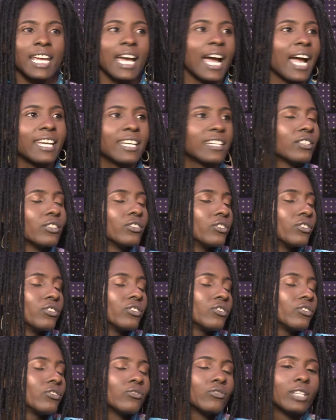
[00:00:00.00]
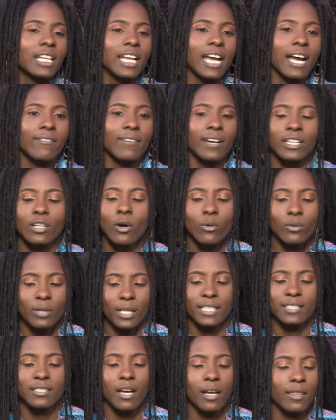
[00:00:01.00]
I didn't really have an
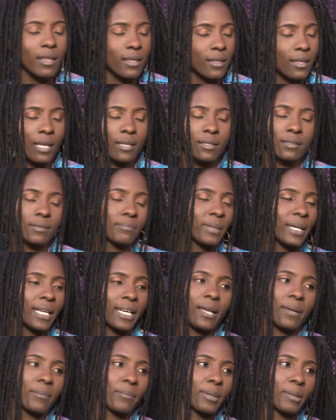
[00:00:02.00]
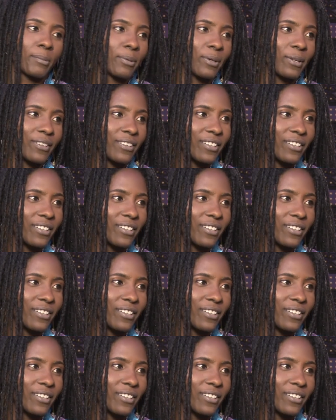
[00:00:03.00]
outlet other than pen and paper.